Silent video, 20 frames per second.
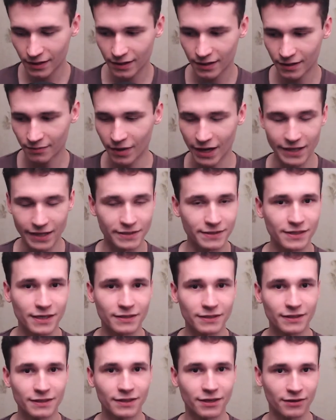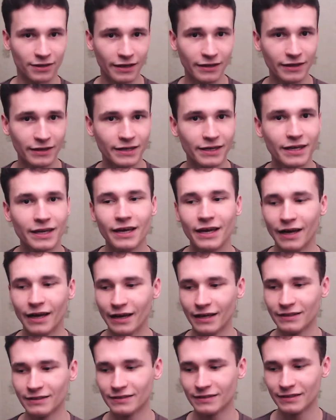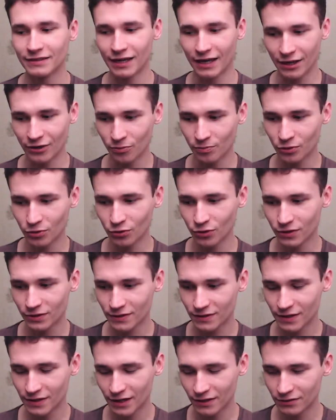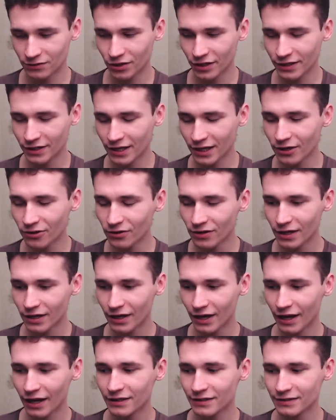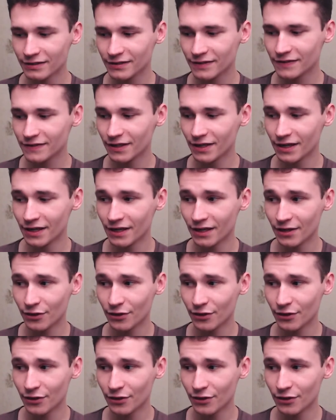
mindset okay and i hope you understand right now and uh,